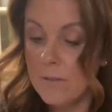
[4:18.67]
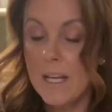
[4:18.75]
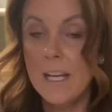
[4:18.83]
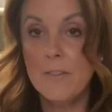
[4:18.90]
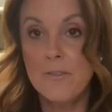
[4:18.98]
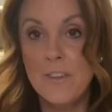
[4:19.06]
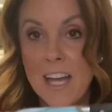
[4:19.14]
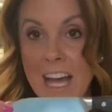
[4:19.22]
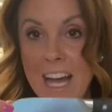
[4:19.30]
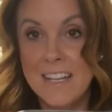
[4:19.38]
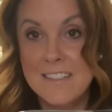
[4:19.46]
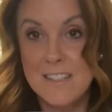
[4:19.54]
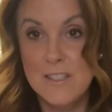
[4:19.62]
knife
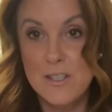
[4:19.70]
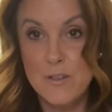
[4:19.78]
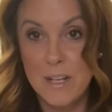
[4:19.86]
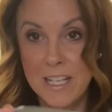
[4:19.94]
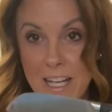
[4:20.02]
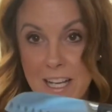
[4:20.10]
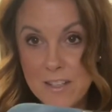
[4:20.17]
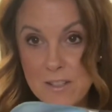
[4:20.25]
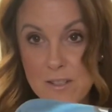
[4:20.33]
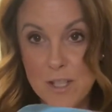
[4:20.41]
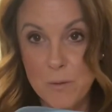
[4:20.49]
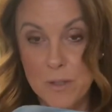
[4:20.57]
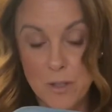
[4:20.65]
has a straight edge,
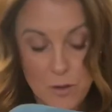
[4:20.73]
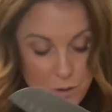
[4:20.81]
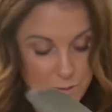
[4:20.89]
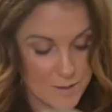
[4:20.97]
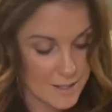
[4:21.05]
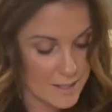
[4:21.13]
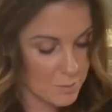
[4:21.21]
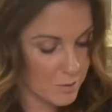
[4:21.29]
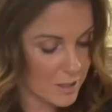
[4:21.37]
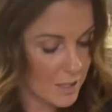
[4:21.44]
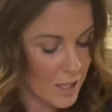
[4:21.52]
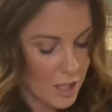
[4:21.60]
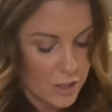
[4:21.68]
so when you use this one,
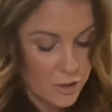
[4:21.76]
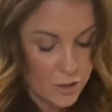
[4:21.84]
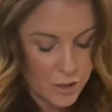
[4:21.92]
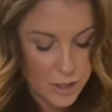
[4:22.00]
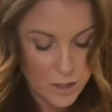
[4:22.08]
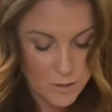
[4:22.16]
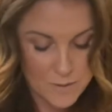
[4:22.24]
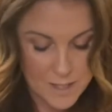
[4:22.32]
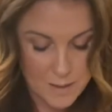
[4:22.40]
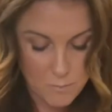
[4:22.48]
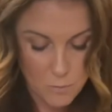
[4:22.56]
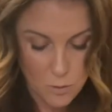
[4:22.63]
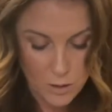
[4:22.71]
you're going to use
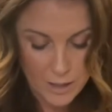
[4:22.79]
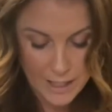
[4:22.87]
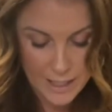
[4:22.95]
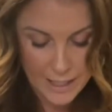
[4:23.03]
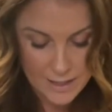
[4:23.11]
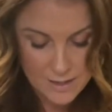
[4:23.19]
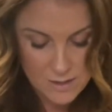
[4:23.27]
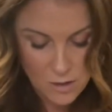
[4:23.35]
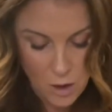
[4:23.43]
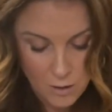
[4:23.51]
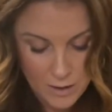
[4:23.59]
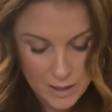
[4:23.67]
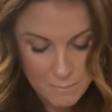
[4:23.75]
it more in a
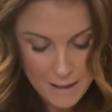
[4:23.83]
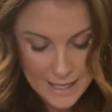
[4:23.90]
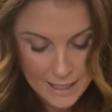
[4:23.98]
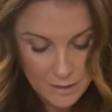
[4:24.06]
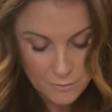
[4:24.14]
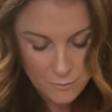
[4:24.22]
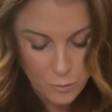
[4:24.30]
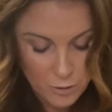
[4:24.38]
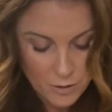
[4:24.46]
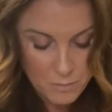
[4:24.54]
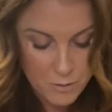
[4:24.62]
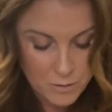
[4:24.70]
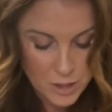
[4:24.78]
sawing back and
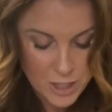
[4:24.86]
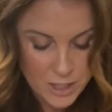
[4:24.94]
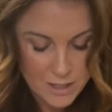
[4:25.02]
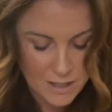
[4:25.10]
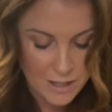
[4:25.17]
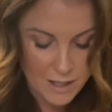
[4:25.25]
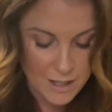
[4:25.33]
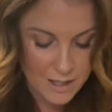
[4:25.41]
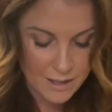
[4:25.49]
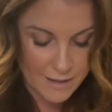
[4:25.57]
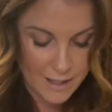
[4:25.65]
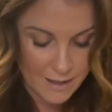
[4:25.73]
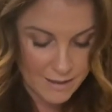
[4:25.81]
forth motion,
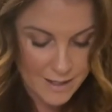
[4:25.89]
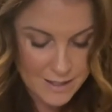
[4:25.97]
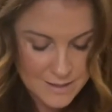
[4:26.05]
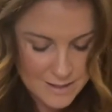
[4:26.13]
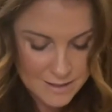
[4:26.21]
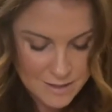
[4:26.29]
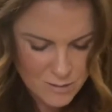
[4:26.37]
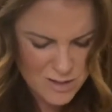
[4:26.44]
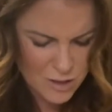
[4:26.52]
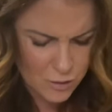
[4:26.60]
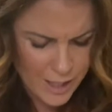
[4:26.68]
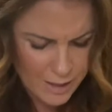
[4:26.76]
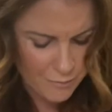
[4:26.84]
like this. So it's
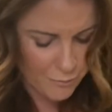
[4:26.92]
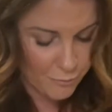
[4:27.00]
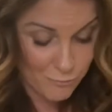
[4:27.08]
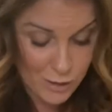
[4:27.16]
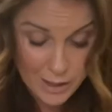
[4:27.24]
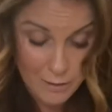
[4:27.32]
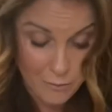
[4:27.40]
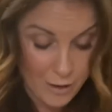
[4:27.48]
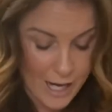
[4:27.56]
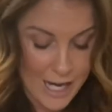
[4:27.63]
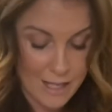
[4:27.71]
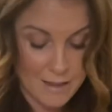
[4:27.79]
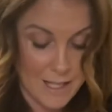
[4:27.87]
great really for
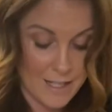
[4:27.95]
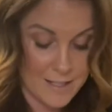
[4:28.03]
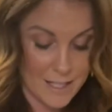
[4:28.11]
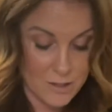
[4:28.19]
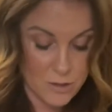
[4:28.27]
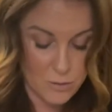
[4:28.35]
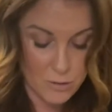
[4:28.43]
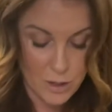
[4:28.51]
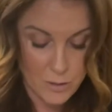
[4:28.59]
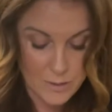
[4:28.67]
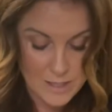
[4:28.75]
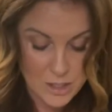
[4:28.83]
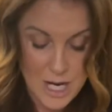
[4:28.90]
anything.
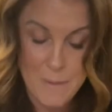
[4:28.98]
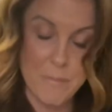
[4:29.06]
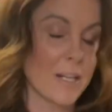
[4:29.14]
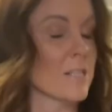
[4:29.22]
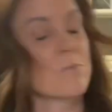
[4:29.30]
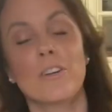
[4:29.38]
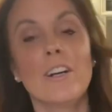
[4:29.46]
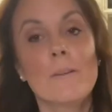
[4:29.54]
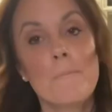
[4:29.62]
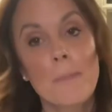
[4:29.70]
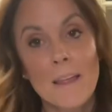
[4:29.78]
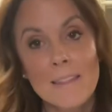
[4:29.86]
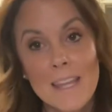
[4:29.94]
Santoku is a Japanese word
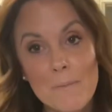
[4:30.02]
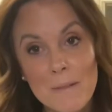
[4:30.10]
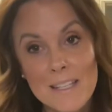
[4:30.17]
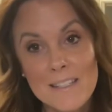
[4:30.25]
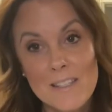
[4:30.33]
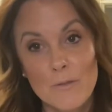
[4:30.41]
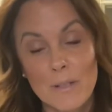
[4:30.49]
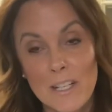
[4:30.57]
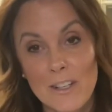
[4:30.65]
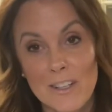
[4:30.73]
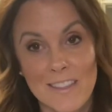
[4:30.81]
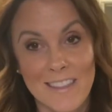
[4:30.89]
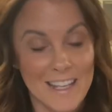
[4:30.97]
that means 3
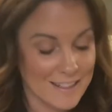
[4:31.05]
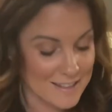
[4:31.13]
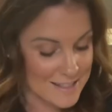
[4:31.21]
good things.